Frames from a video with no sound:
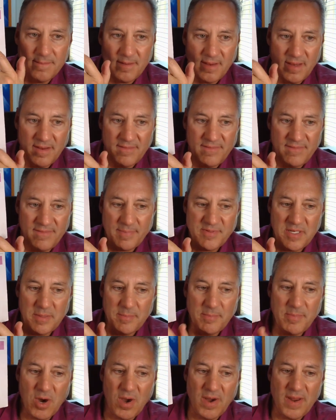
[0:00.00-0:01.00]
of
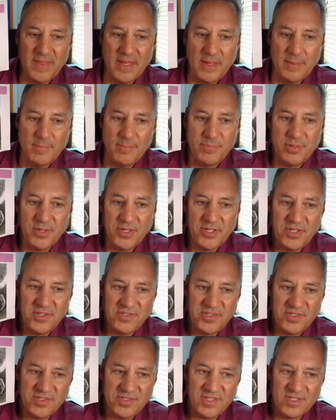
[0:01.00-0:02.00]
Epstein-Barr and then
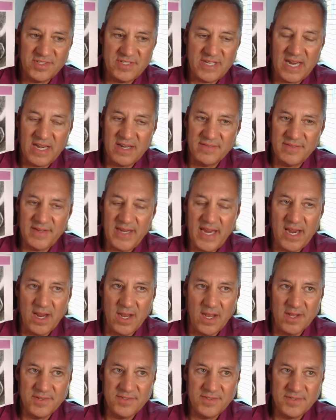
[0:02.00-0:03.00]
produces a state of
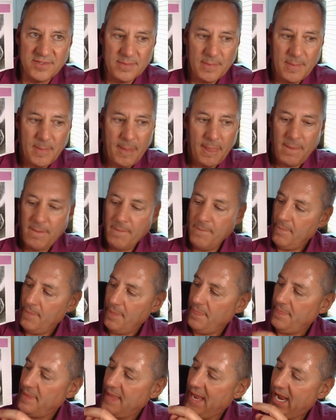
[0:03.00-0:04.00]
chaos.
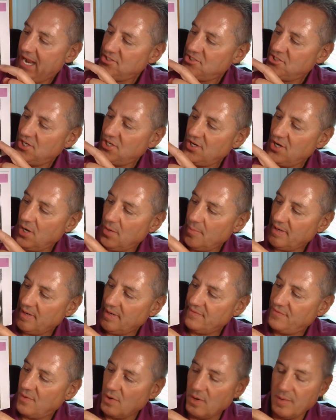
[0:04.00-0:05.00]
That
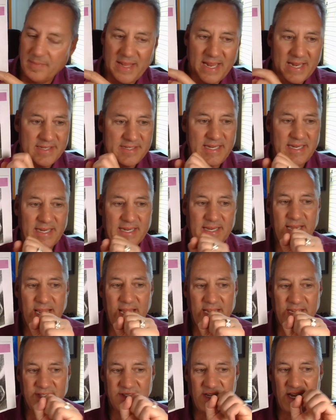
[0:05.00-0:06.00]
genomic form, that
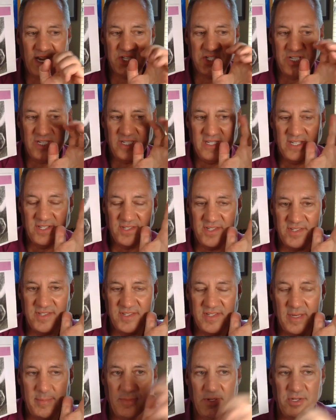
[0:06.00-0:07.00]
DNA, is actually
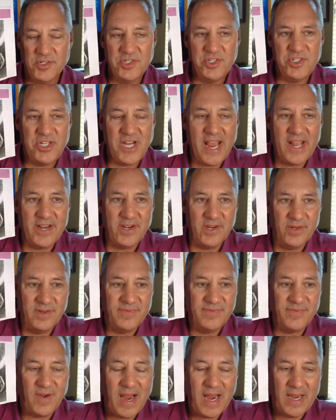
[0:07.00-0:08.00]
disassembled, shattered,
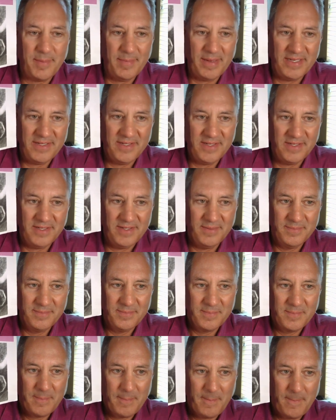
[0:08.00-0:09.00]
fragmented.
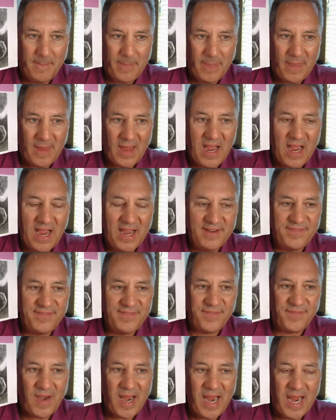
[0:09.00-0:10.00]
I
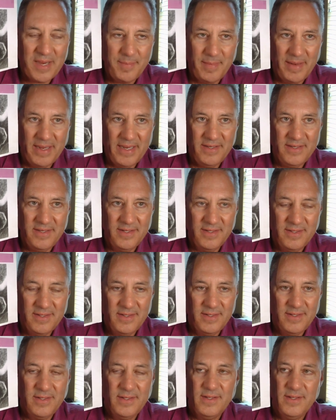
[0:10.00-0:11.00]
fragment
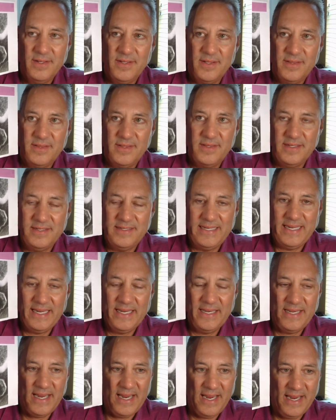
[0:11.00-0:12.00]
the
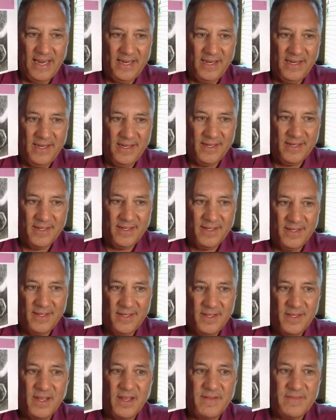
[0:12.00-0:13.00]
DNA
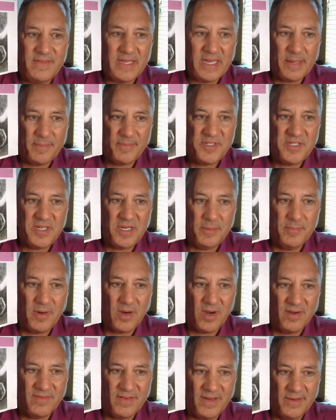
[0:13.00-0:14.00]
of the
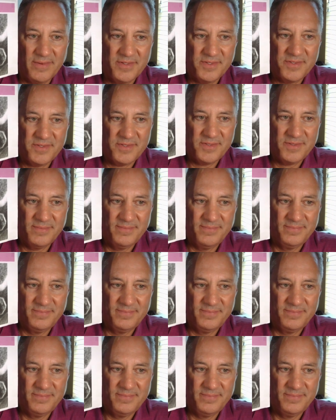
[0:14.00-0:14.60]
Epstein-Barr virus.